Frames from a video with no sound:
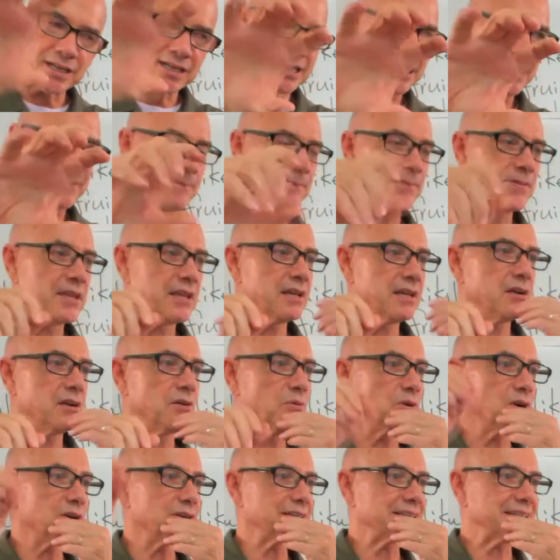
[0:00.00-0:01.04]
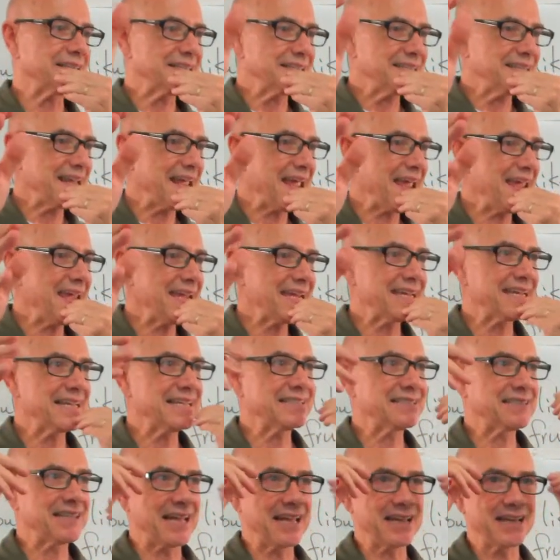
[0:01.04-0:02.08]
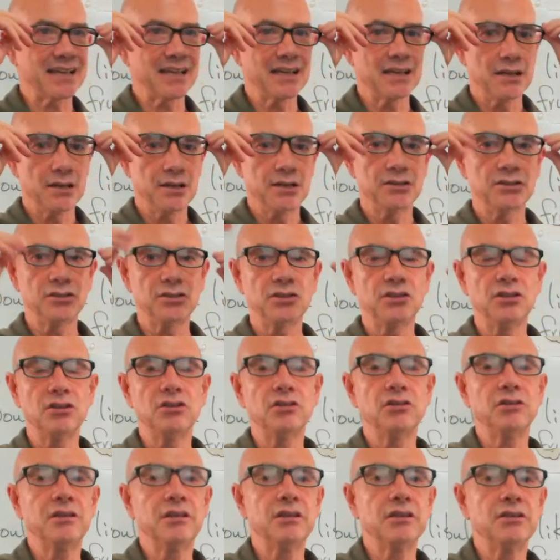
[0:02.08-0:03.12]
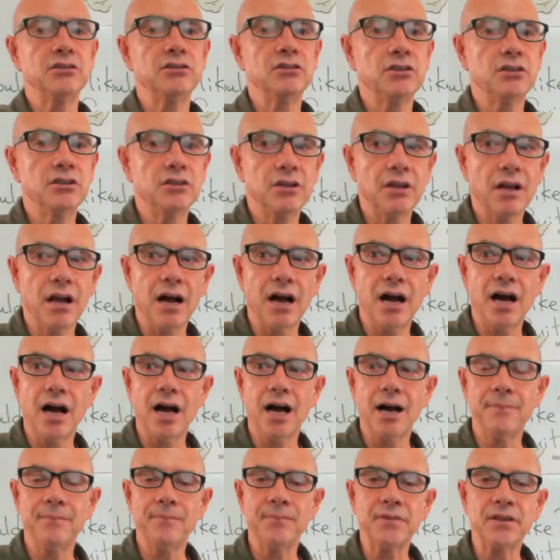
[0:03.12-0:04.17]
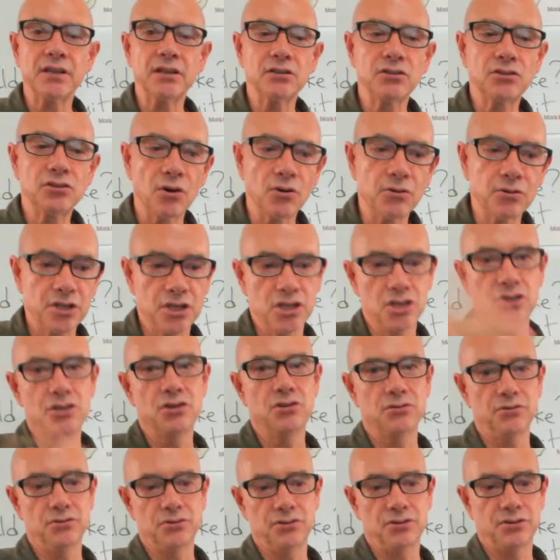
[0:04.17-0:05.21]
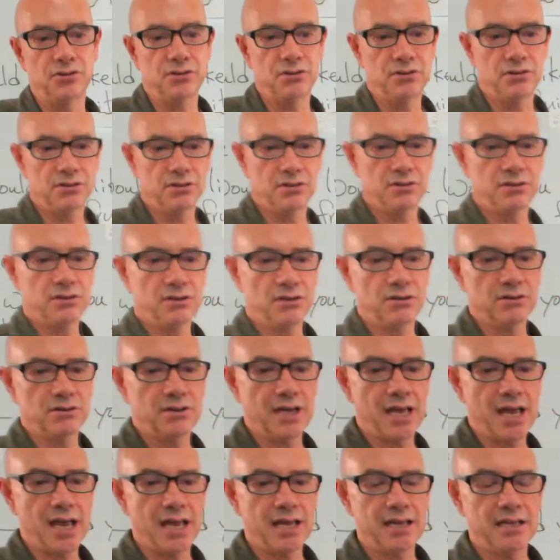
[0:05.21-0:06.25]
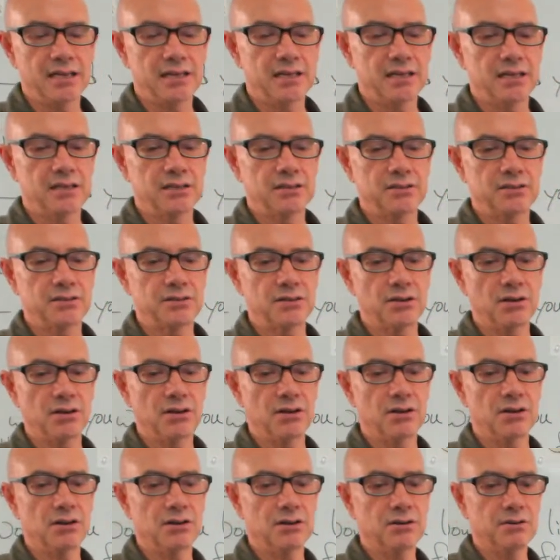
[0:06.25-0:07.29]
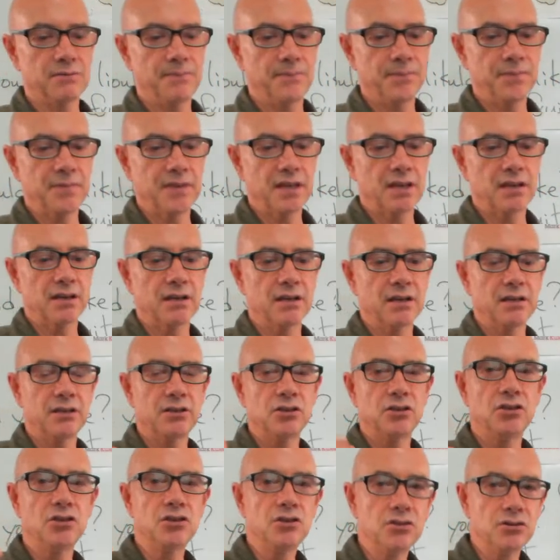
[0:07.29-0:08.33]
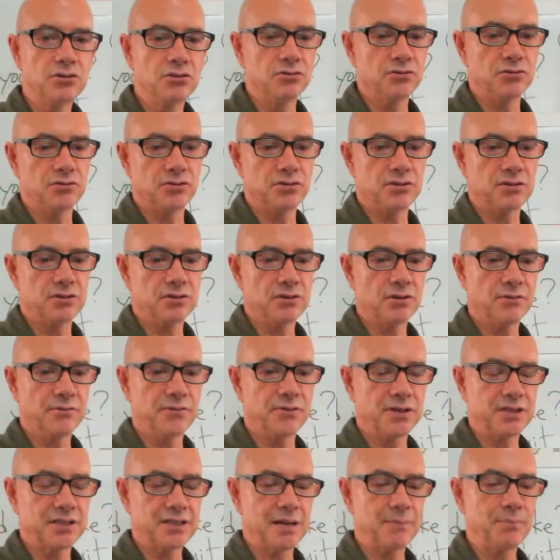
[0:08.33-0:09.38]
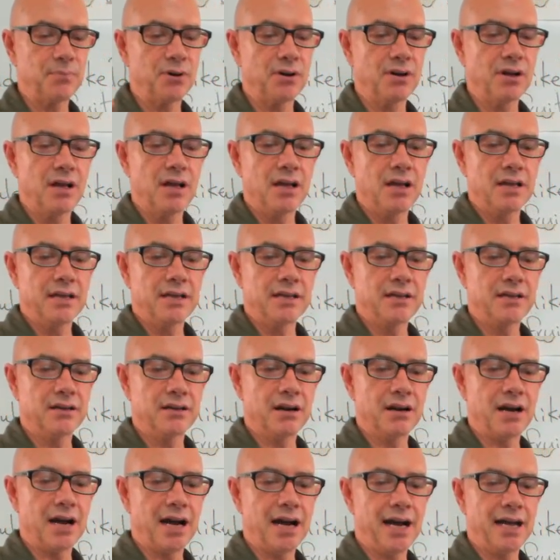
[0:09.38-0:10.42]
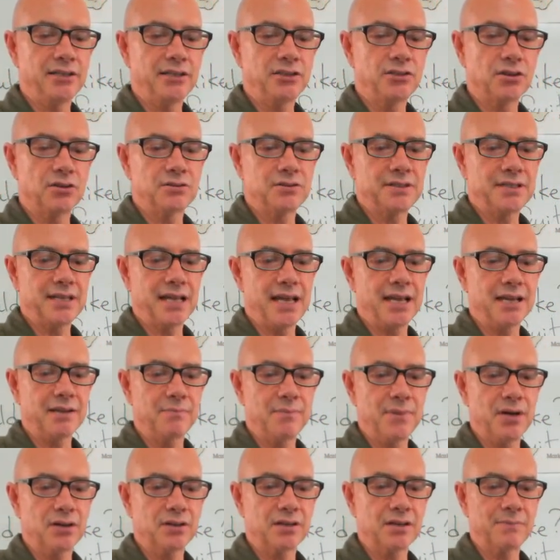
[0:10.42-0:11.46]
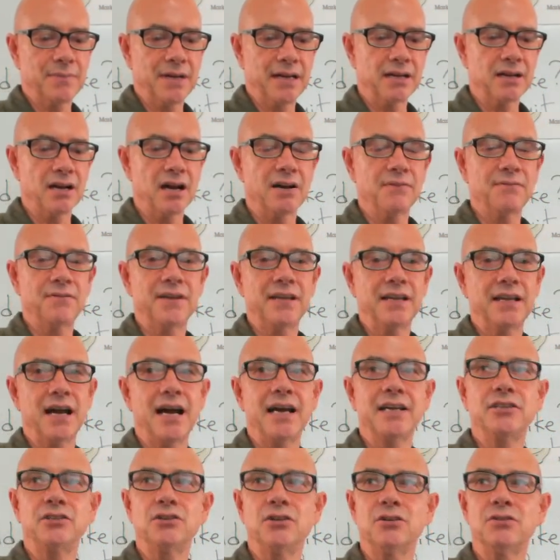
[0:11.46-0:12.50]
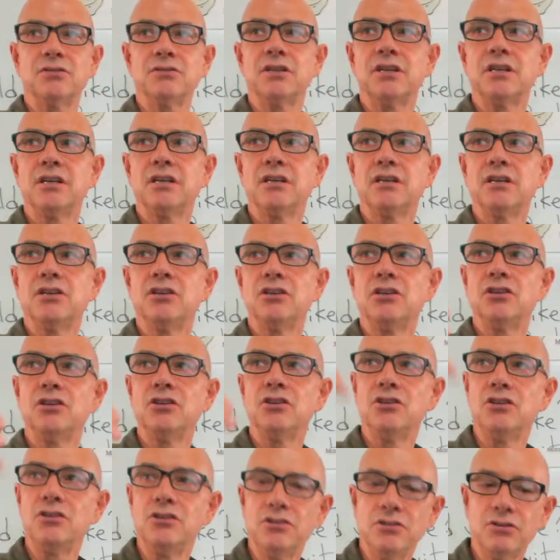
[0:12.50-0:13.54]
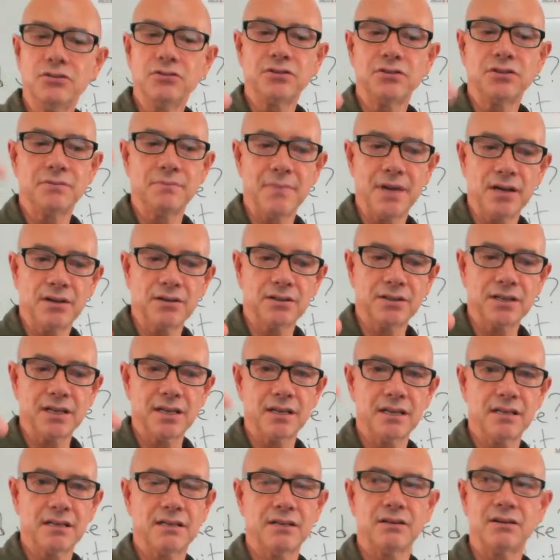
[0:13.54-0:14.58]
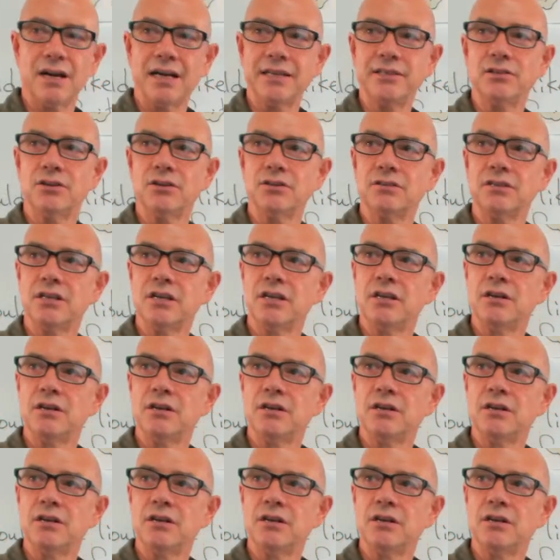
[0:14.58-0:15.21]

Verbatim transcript: it. Where take is like, um, don't use, okay? So use. So for example, here, I don't take milk in my coffee. I don't use milk. I don't